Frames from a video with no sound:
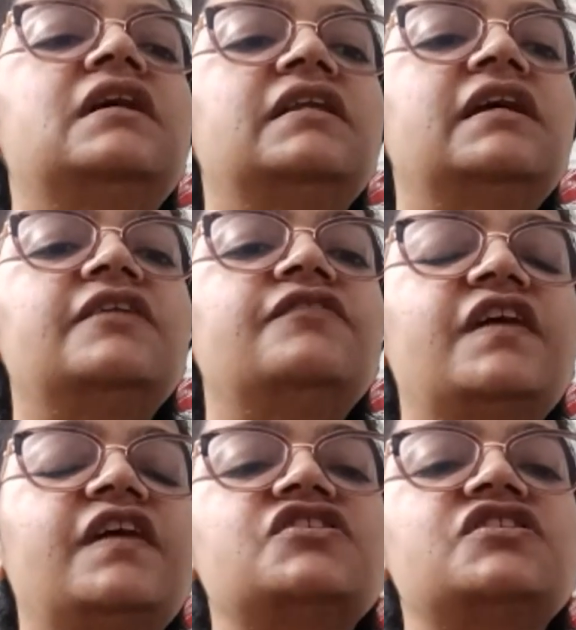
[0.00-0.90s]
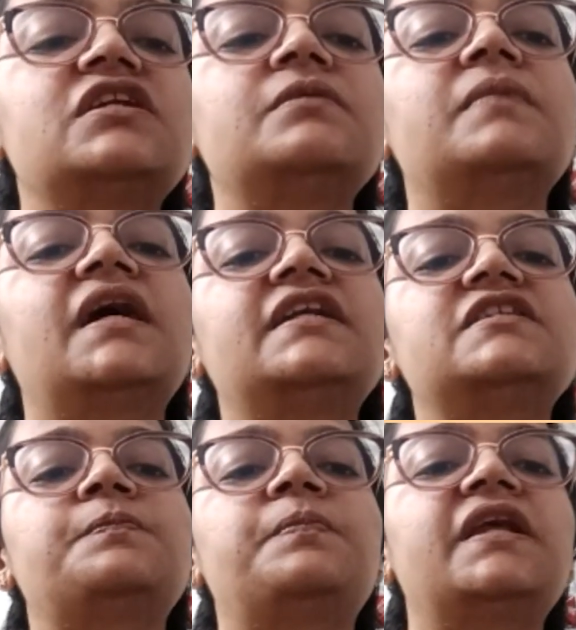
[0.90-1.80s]
the infection might
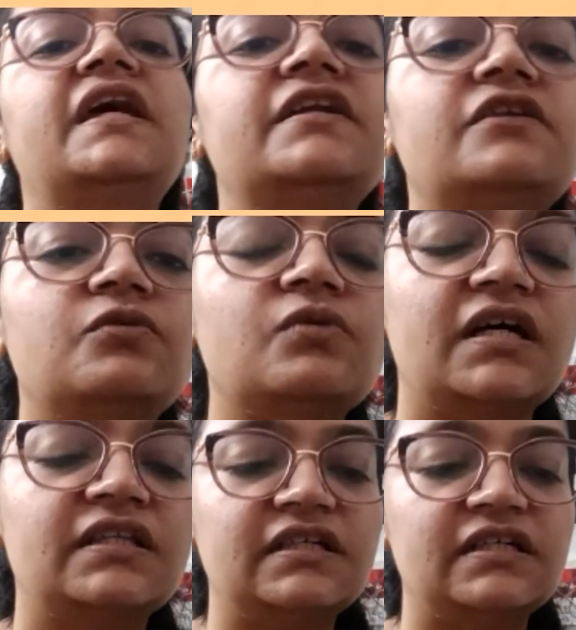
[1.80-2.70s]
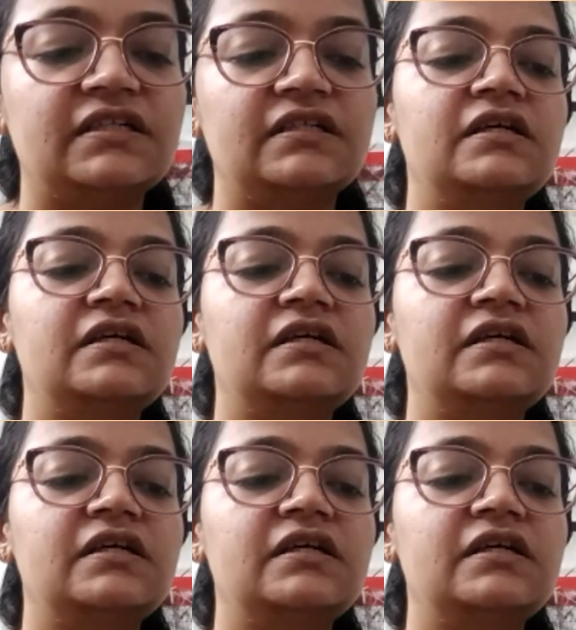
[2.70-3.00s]
spread to other